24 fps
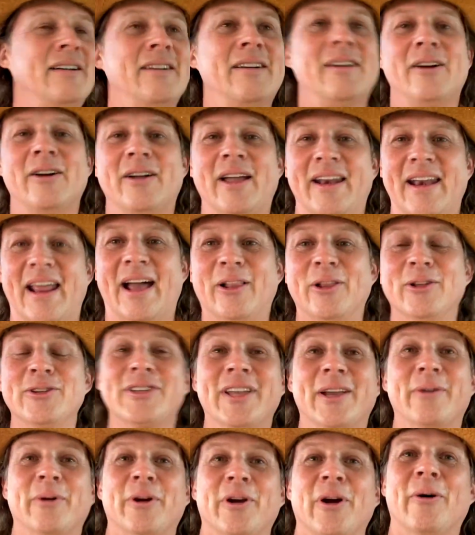Okay, now it looks
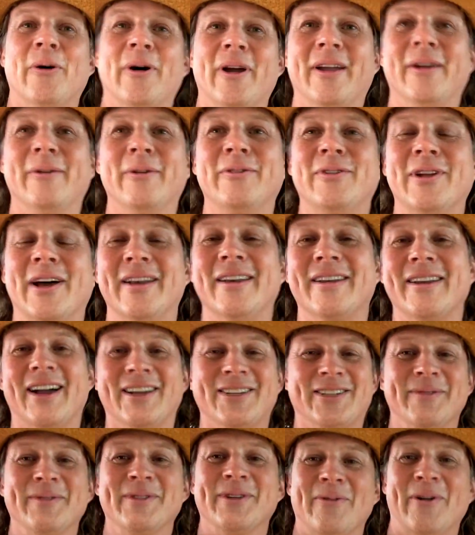like we've done
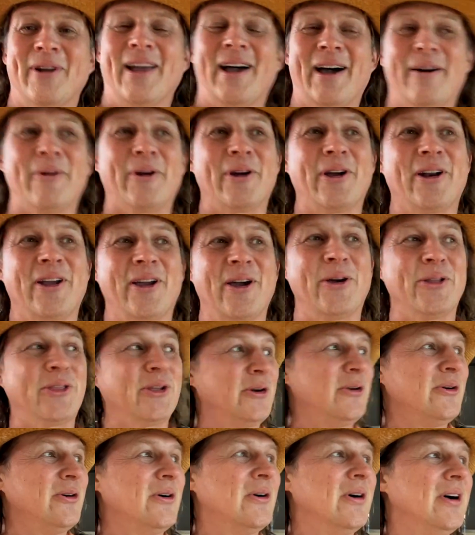customs and whatnot. We're gonna go
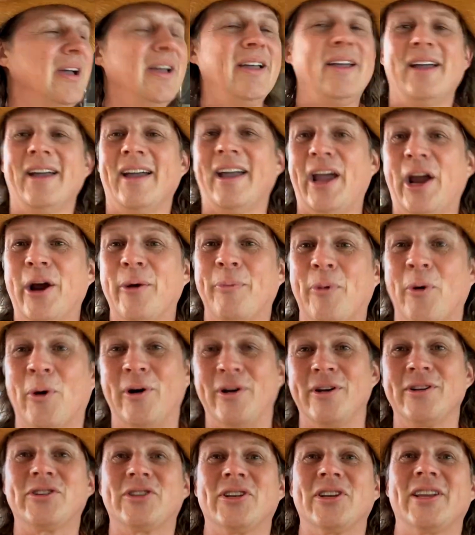through
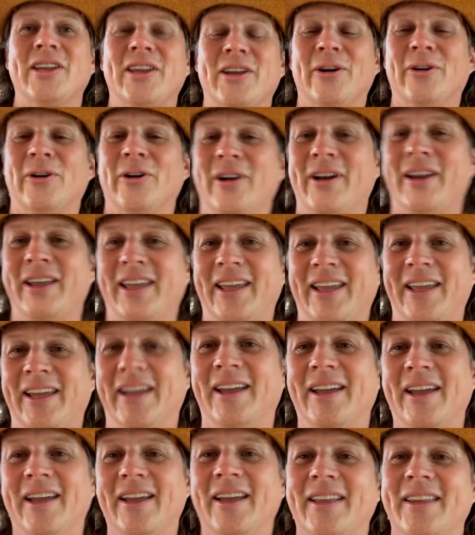airport security
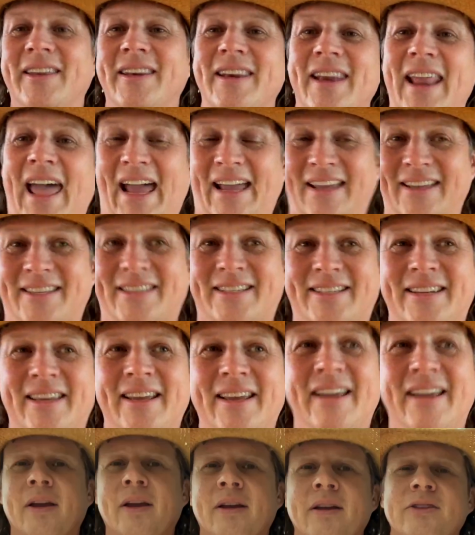next.
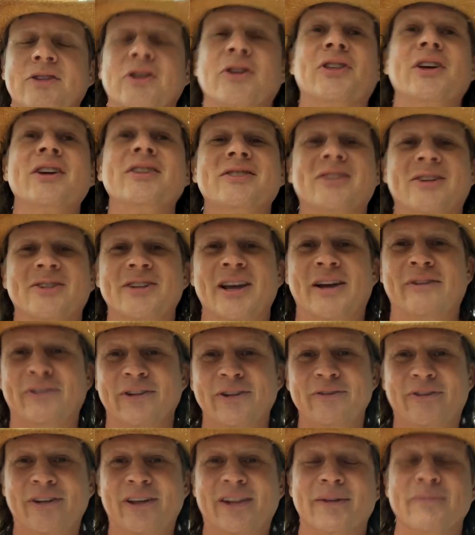So things are
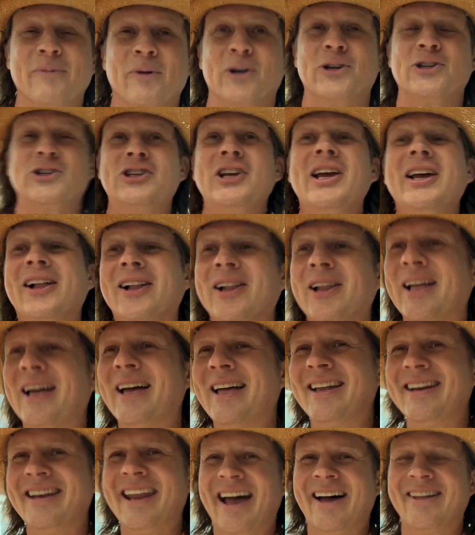definitely feeling more chill
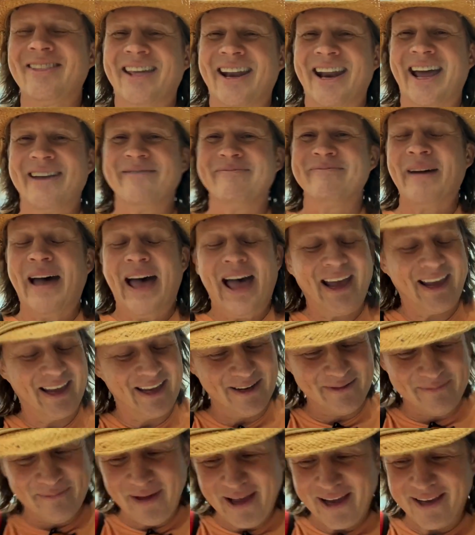now that I'm back
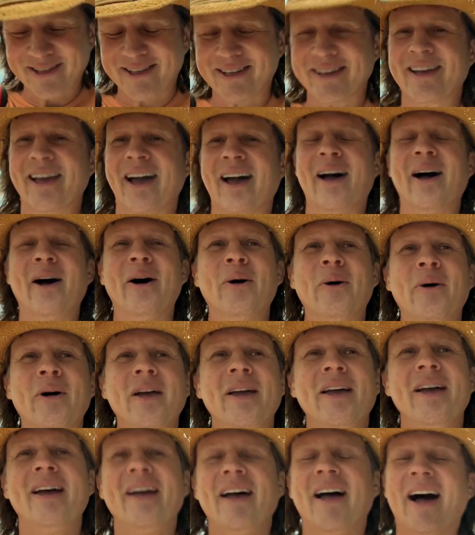in Mexico.
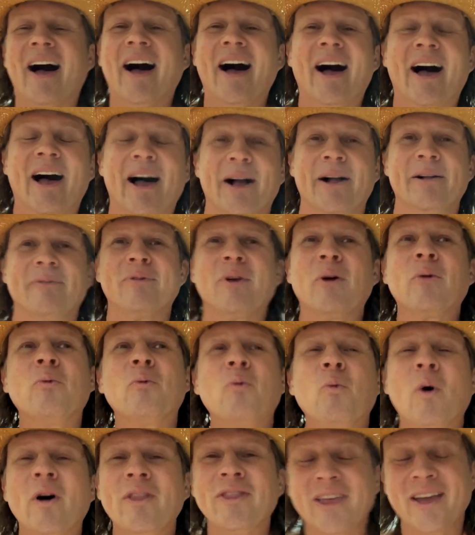
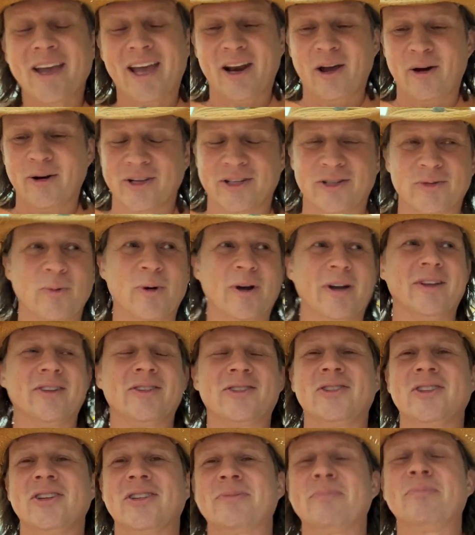One thing I noticed
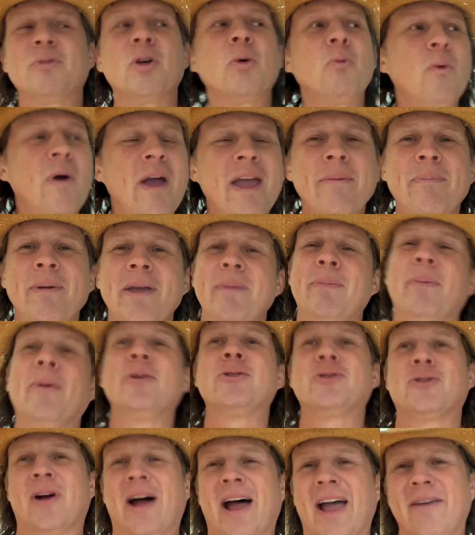was just the way people
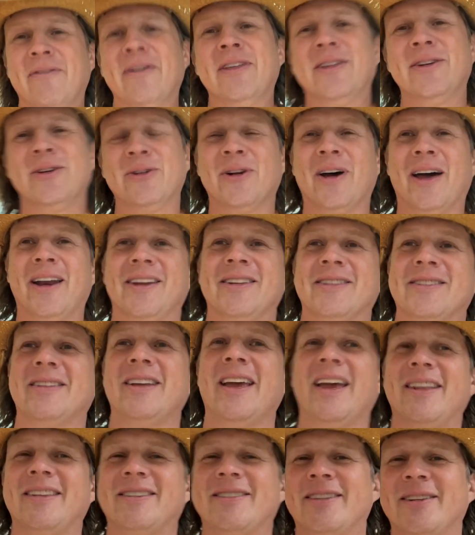drive in the United
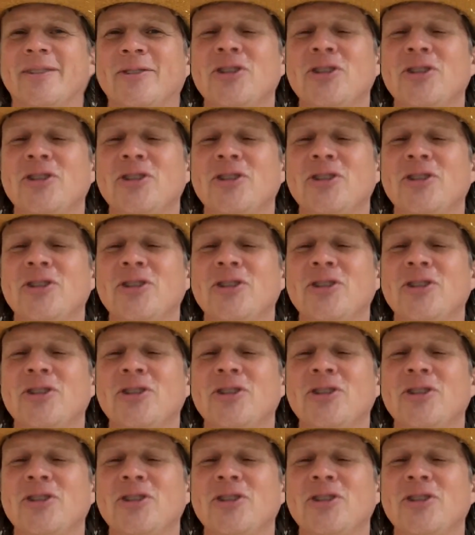States.